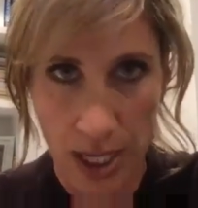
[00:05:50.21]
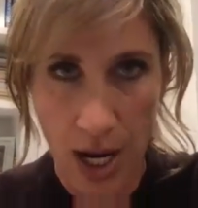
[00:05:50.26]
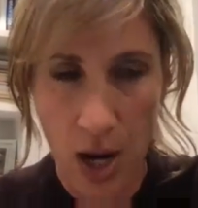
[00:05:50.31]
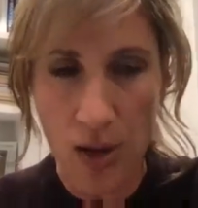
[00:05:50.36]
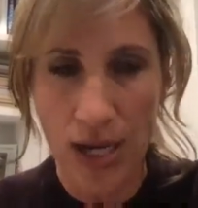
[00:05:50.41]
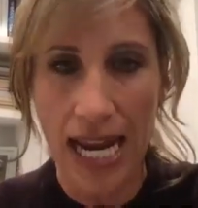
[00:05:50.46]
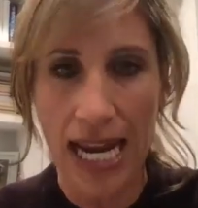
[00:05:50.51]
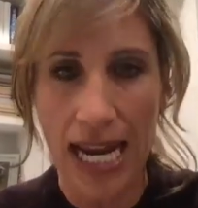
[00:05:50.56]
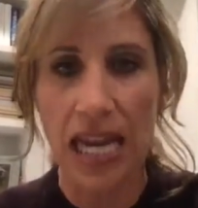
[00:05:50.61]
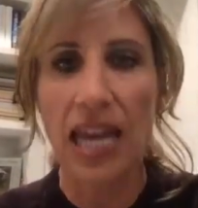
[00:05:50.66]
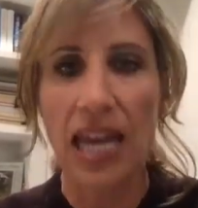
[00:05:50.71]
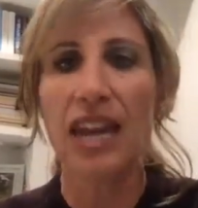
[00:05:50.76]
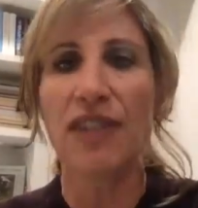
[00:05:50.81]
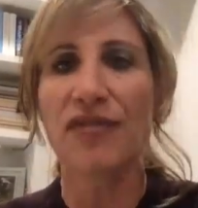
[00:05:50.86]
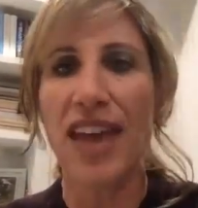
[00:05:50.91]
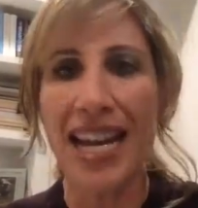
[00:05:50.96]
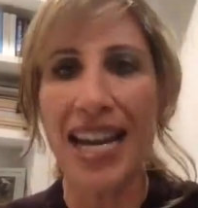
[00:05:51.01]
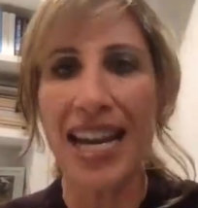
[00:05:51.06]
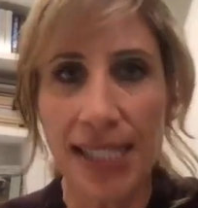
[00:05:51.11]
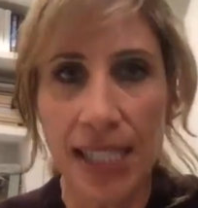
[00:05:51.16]
Okay,
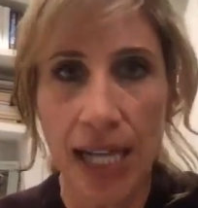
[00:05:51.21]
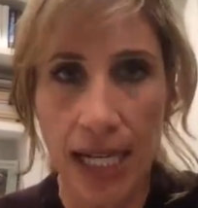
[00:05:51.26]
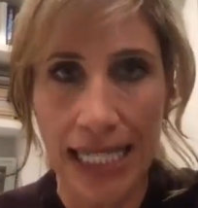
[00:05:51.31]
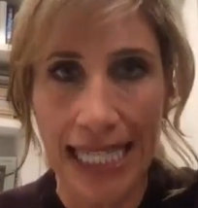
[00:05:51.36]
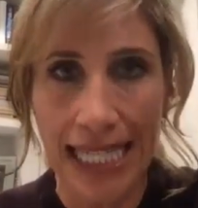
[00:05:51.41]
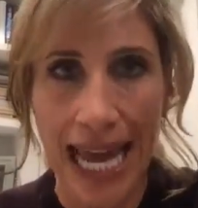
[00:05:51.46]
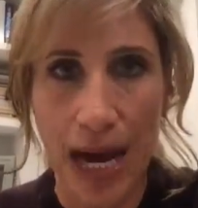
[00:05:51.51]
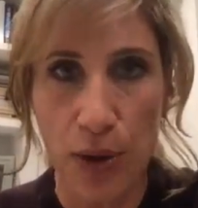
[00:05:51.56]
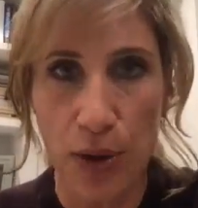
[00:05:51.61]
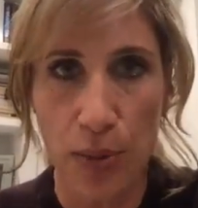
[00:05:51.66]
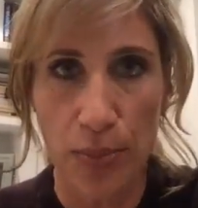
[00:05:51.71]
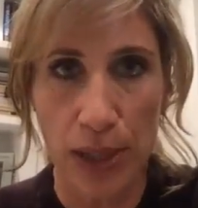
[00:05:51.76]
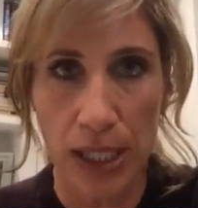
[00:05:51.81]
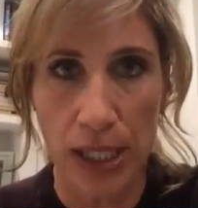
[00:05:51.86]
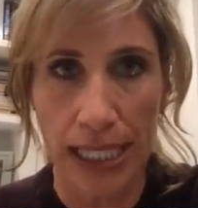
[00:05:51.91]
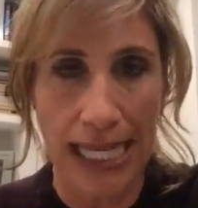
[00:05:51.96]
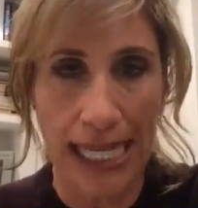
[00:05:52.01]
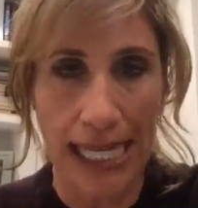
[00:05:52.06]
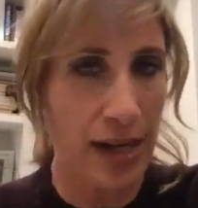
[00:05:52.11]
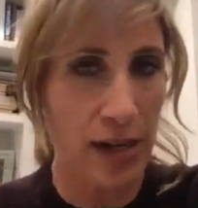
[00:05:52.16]
if that's not
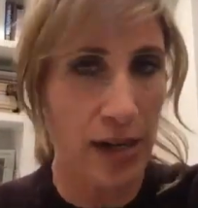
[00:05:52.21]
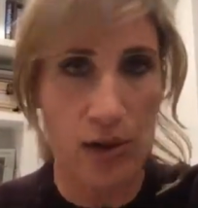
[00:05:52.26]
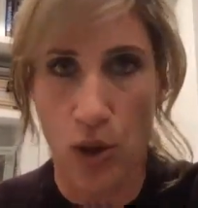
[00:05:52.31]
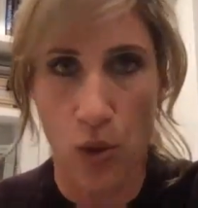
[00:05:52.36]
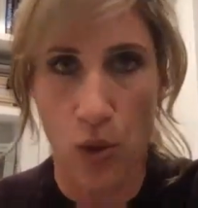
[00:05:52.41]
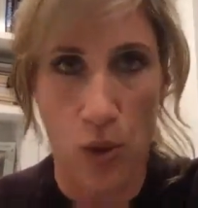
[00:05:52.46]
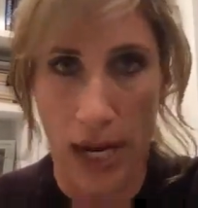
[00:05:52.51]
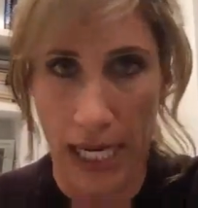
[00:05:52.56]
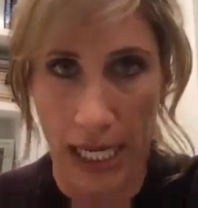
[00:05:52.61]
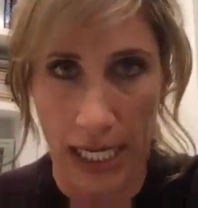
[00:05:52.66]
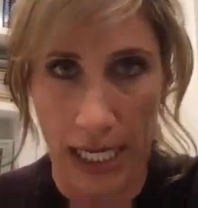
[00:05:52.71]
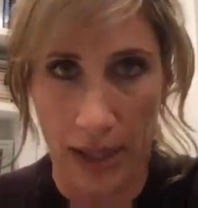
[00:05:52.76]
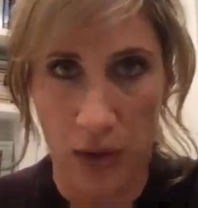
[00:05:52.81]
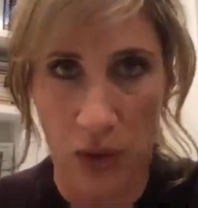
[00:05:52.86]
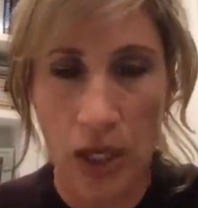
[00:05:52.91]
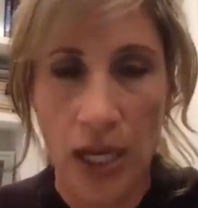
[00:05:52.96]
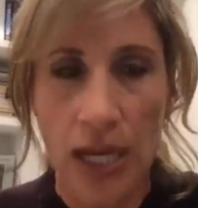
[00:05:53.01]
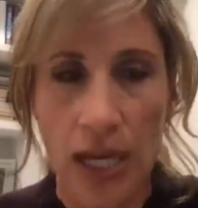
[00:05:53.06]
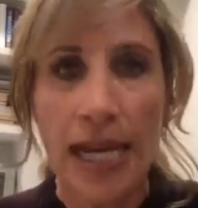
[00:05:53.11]
accountability, I don't know what is.